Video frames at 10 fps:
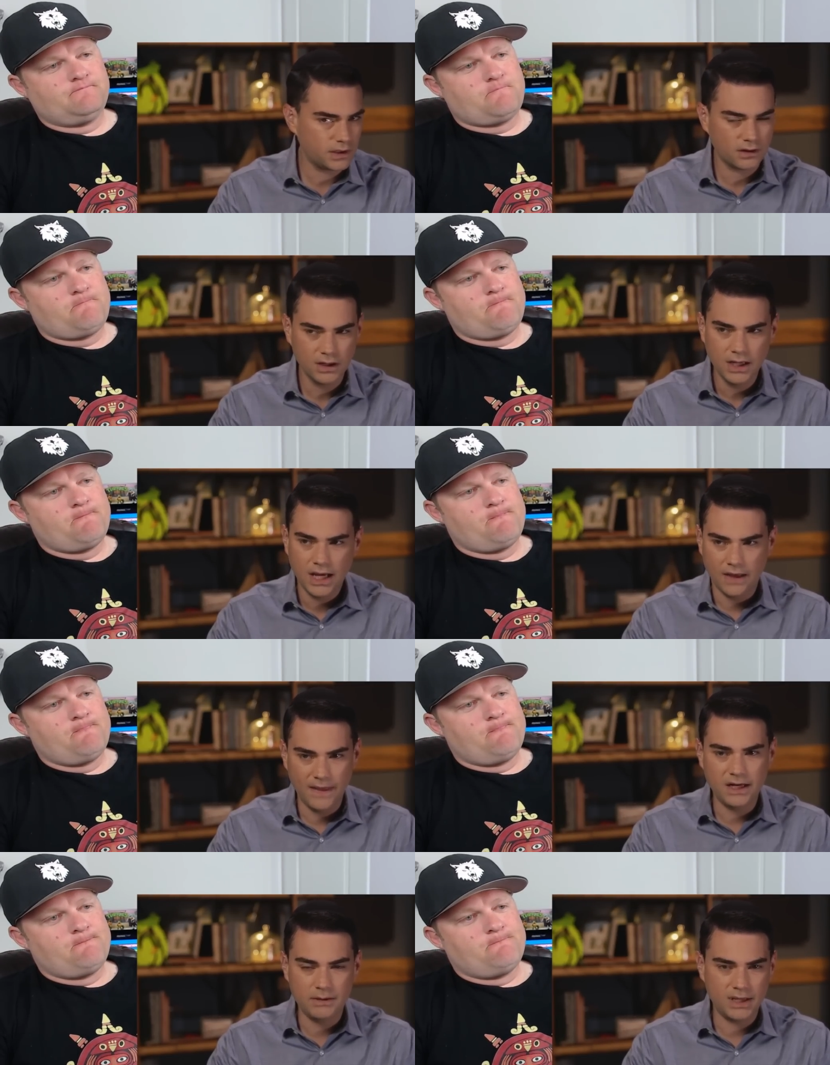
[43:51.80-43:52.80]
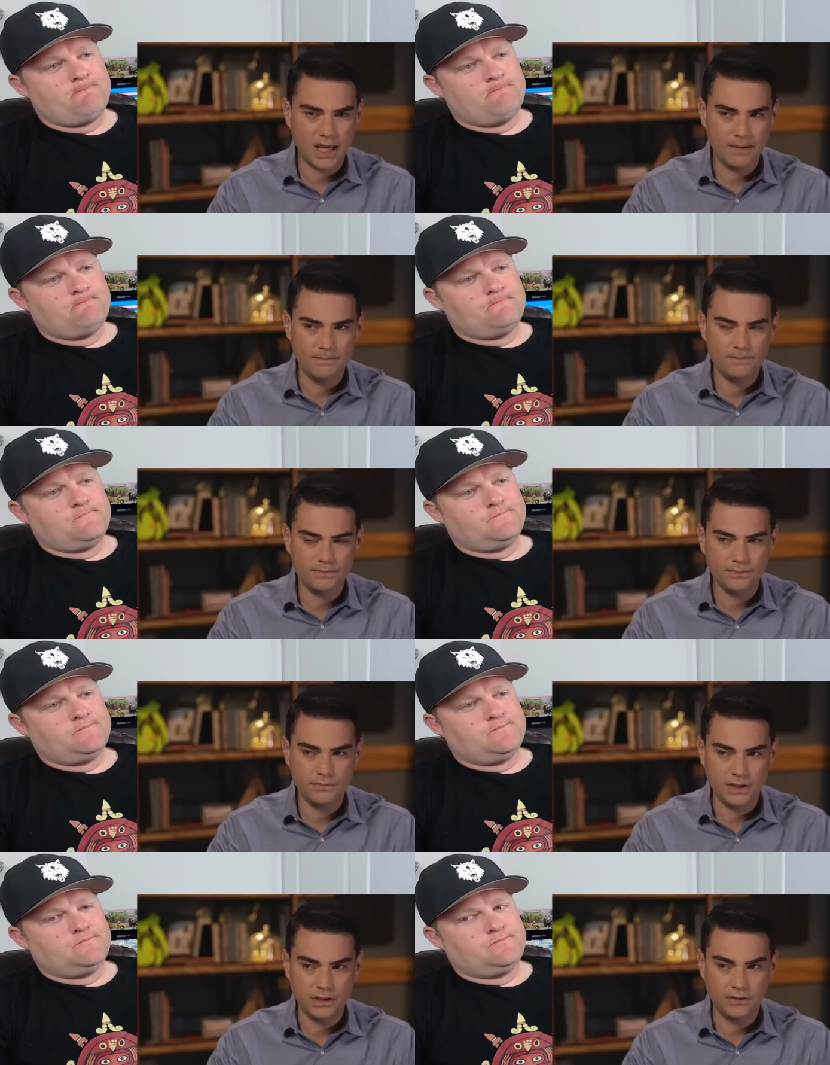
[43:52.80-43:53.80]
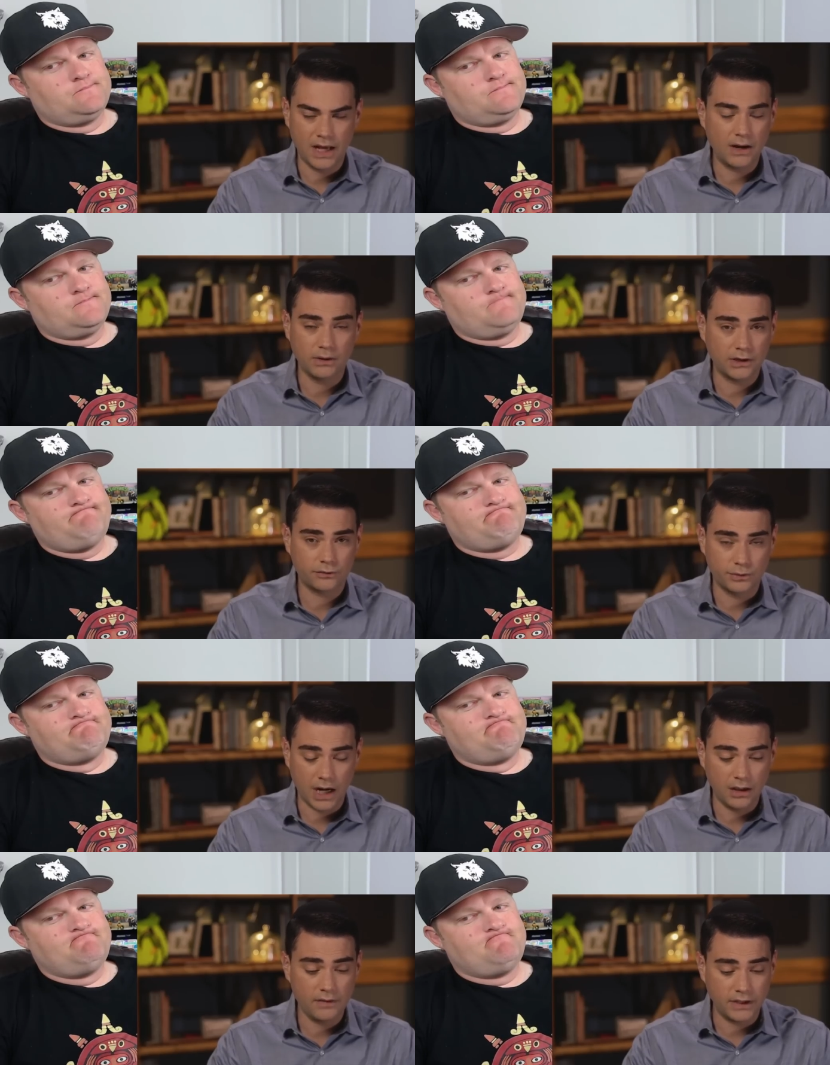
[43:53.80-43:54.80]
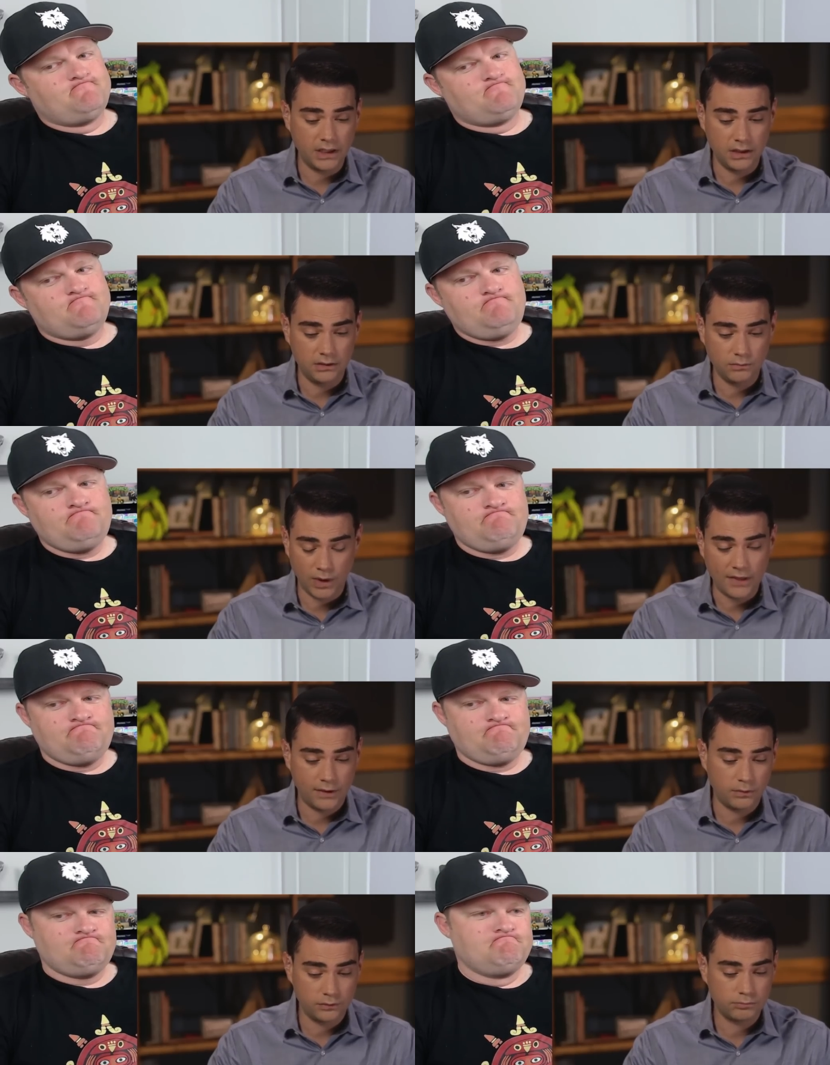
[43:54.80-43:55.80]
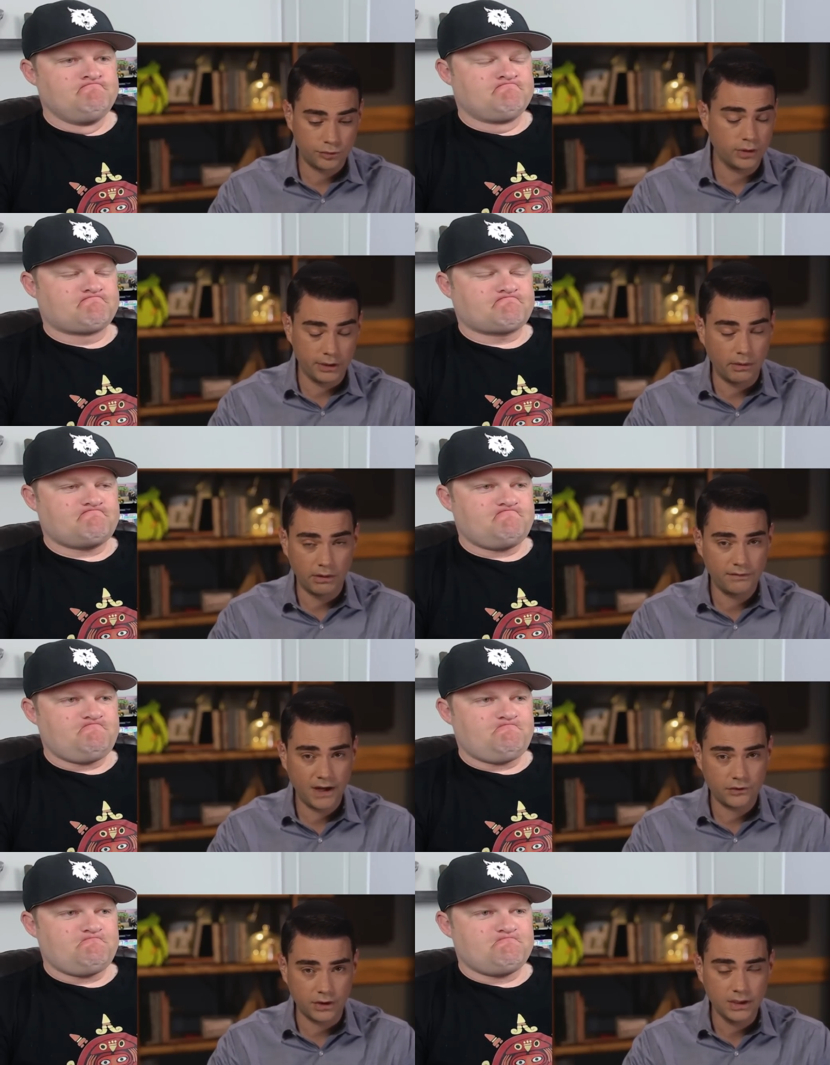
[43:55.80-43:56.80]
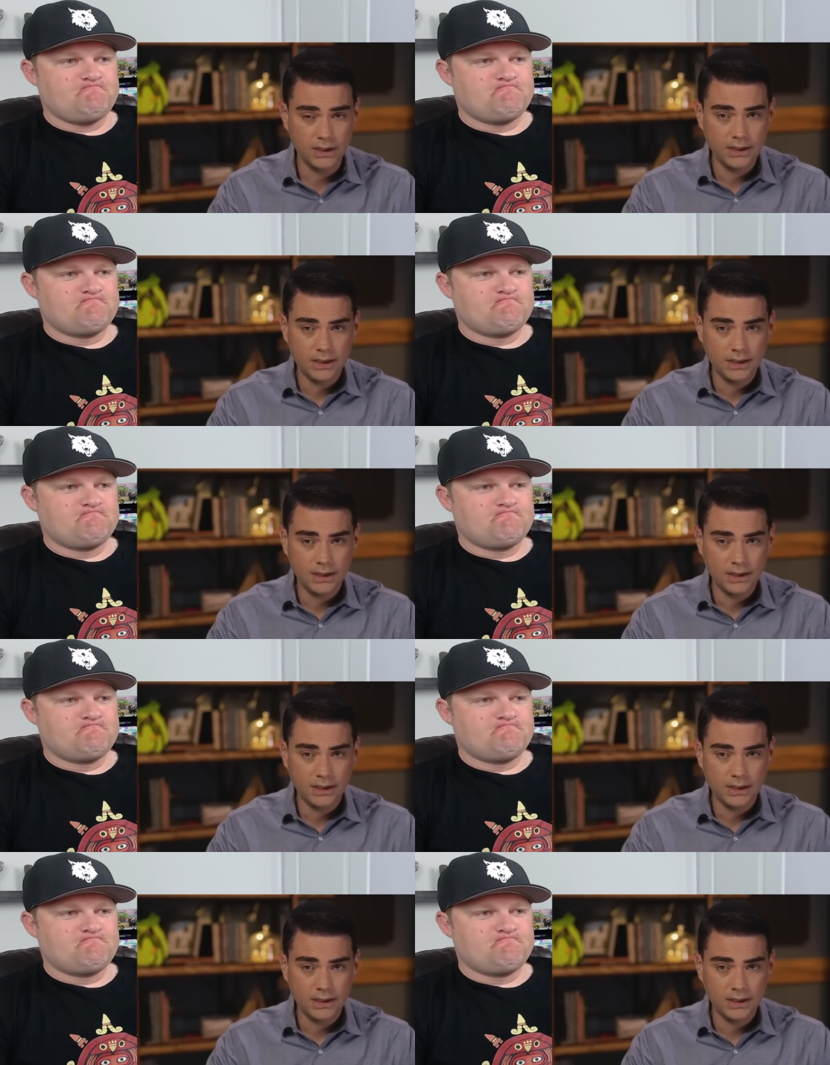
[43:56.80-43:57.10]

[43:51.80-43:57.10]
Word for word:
Speaker 1: figure, and then he became the guy who led us through 9/11 in what I think was truly heroic fashion.